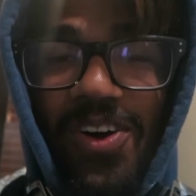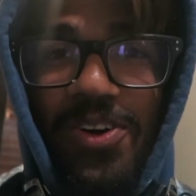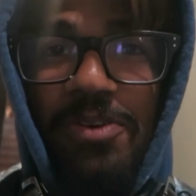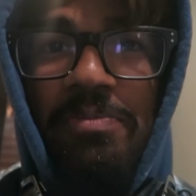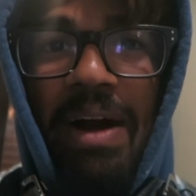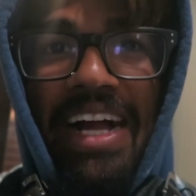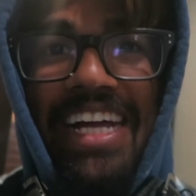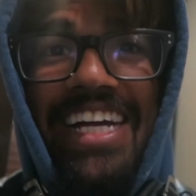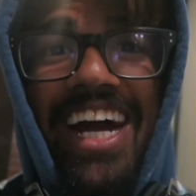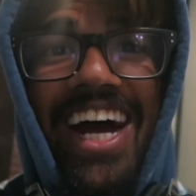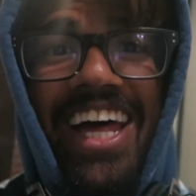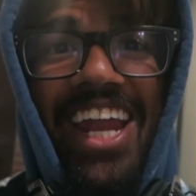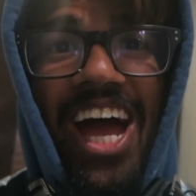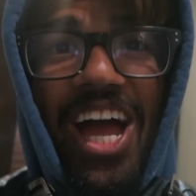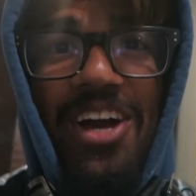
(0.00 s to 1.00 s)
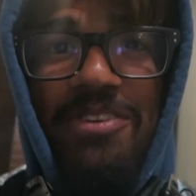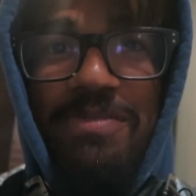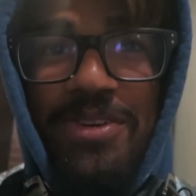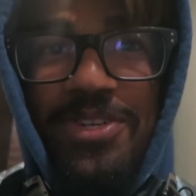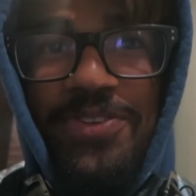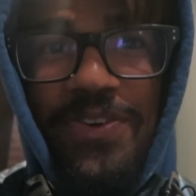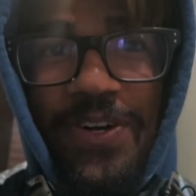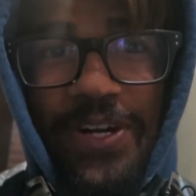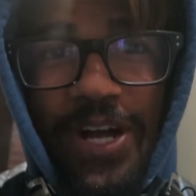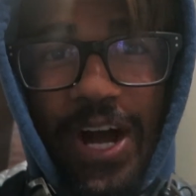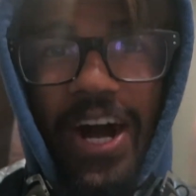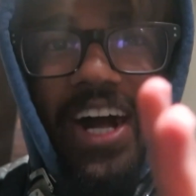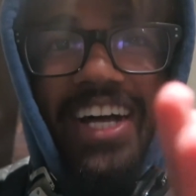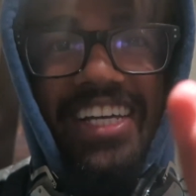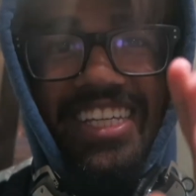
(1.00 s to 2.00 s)
Oh my god, I almost
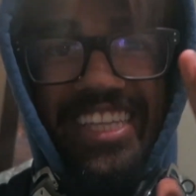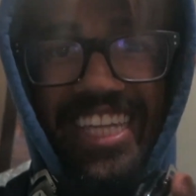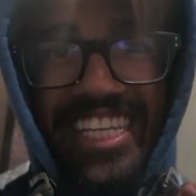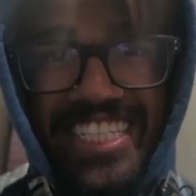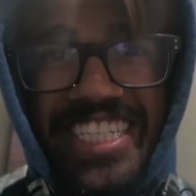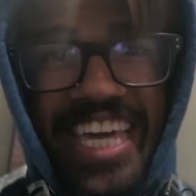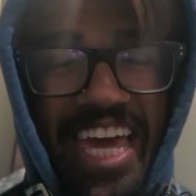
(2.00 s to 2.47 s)
forgot this